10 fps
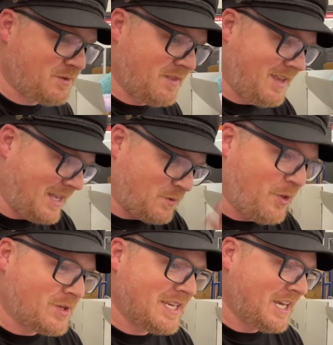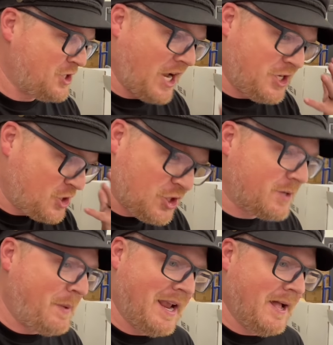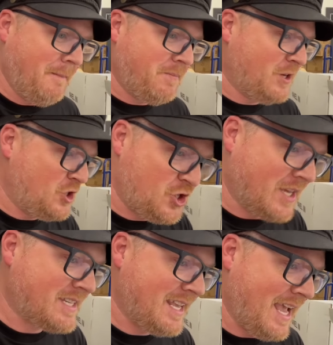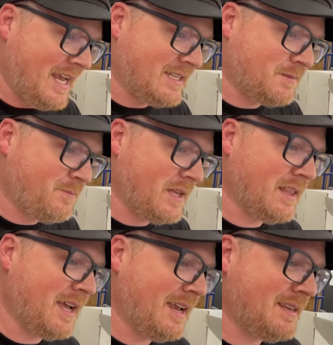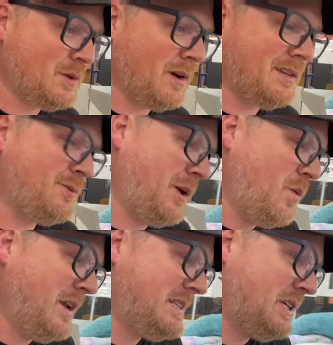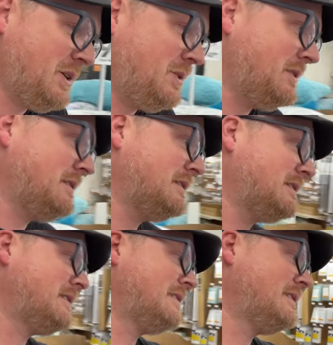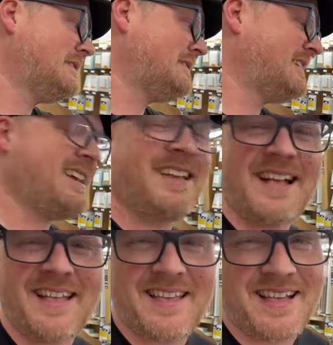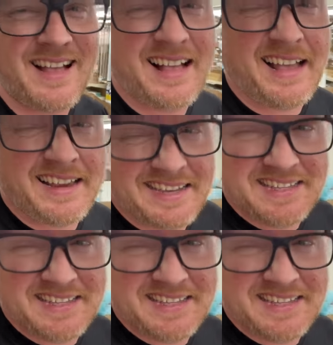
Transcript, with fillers: like that's one of those things I, I should just pick up just in case, but like, do I, do I want to? kind